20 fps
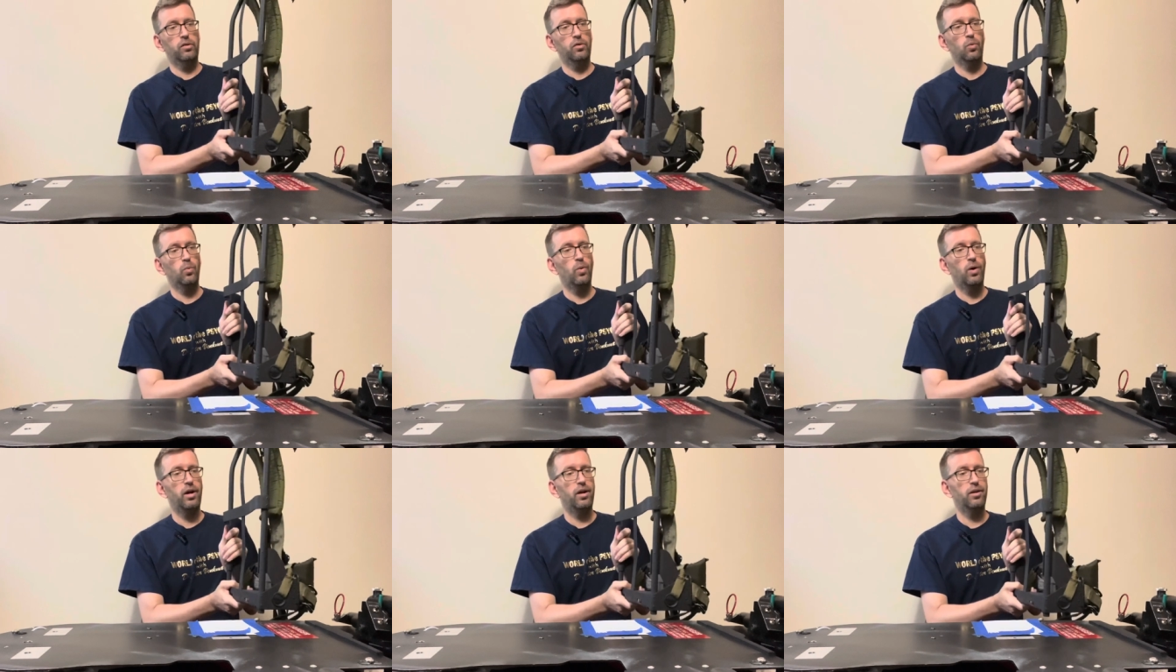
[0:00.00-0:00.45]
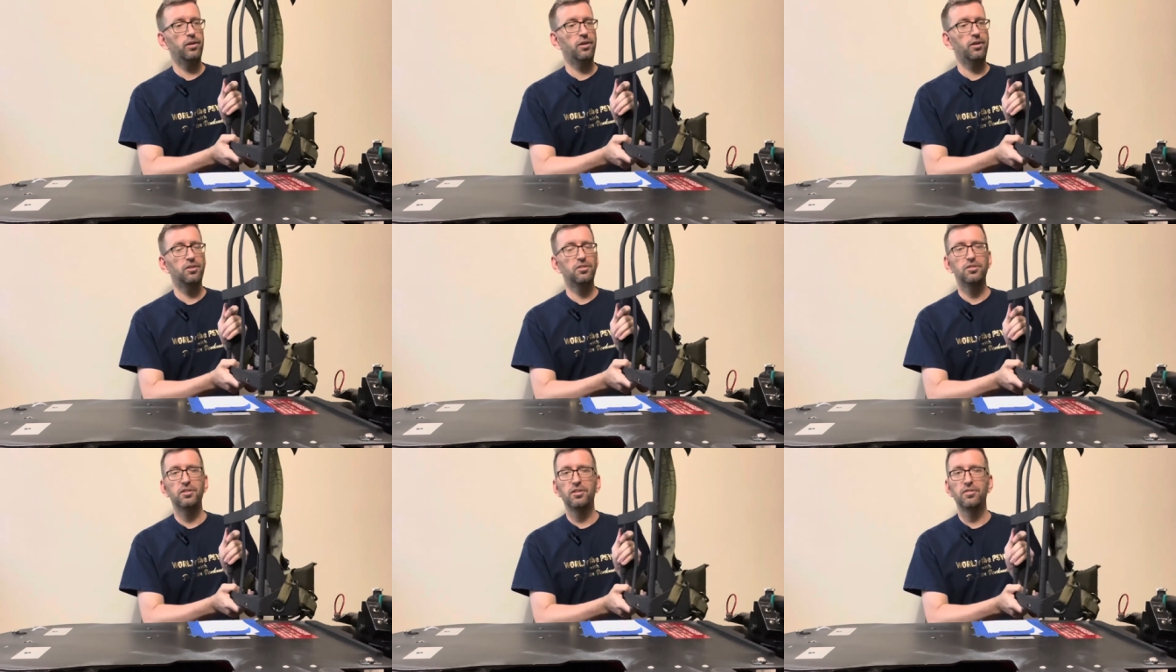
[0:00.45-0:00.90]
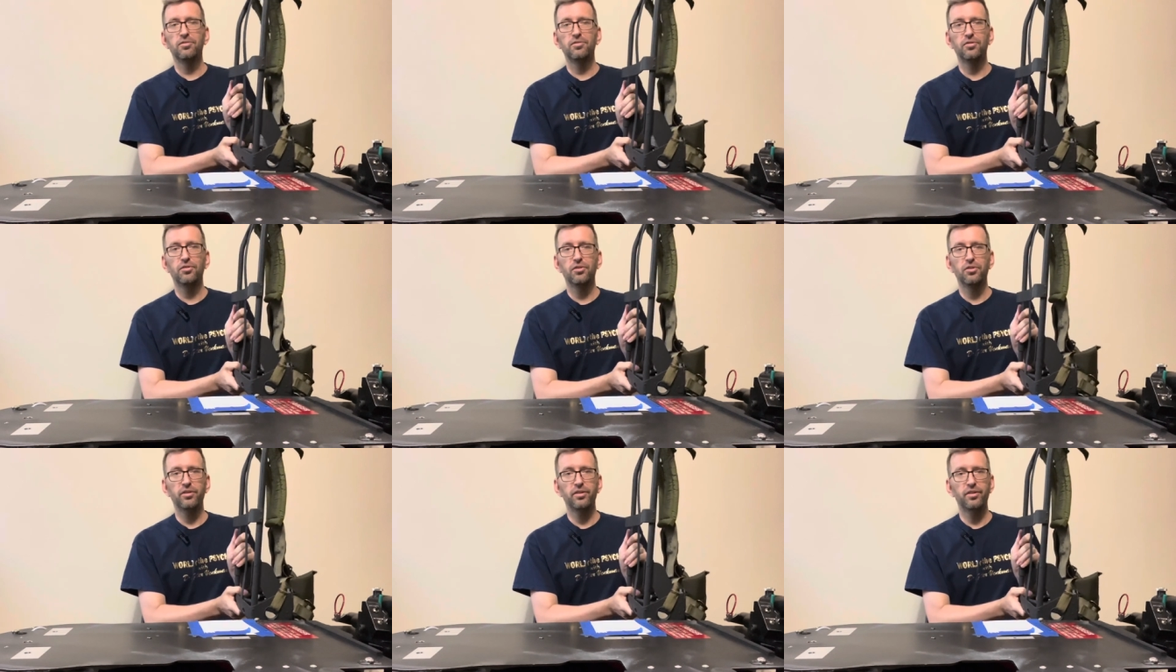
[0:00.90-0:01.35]
the wild hunting
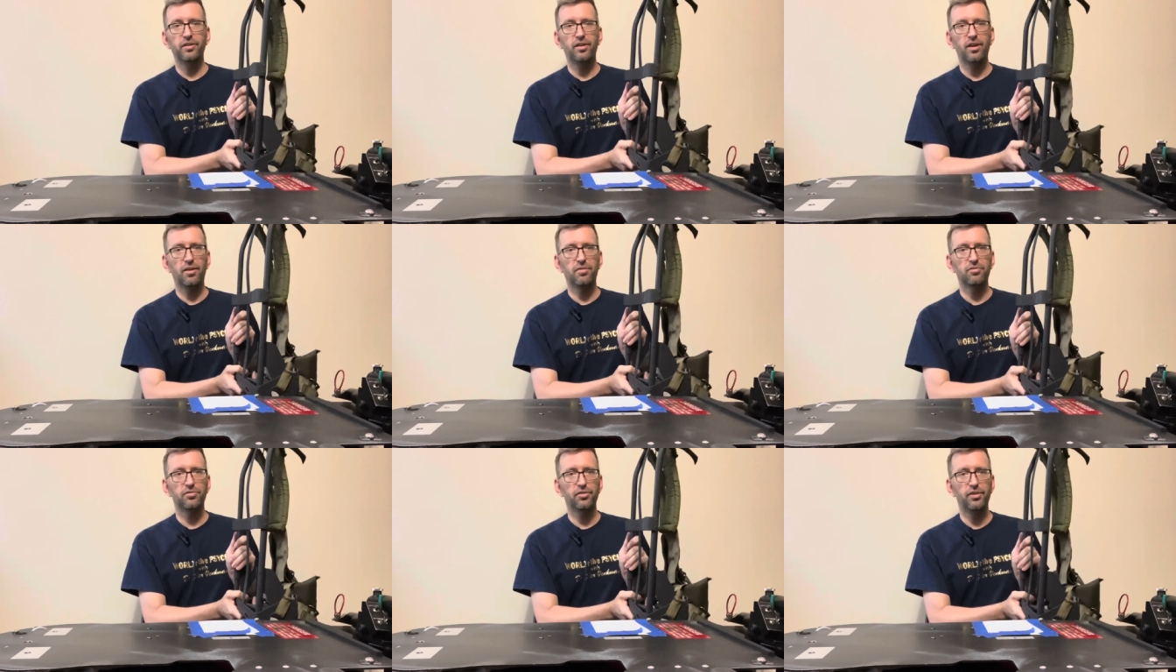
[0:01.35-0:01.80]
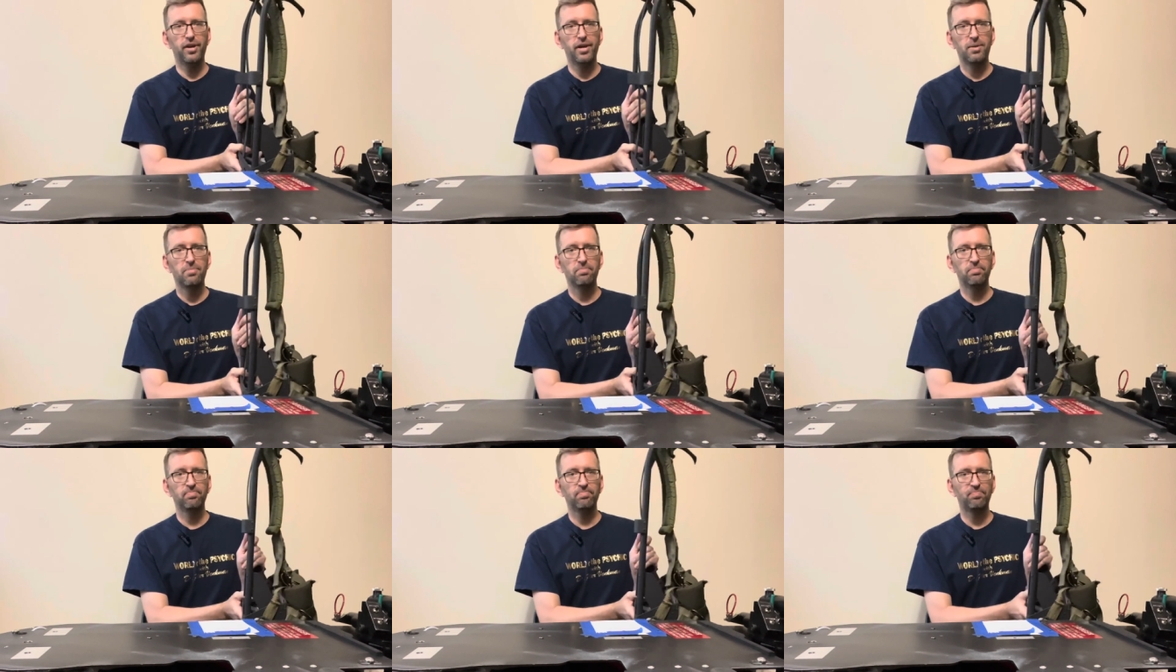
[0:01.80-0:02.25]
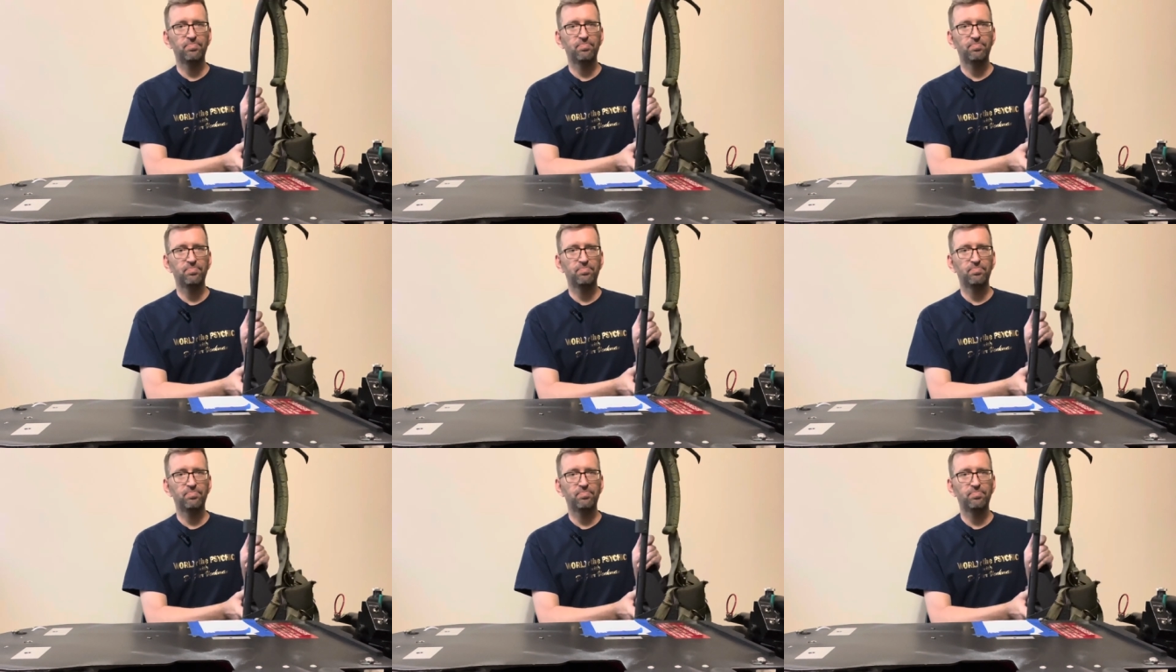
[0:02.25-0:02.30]
for a frame,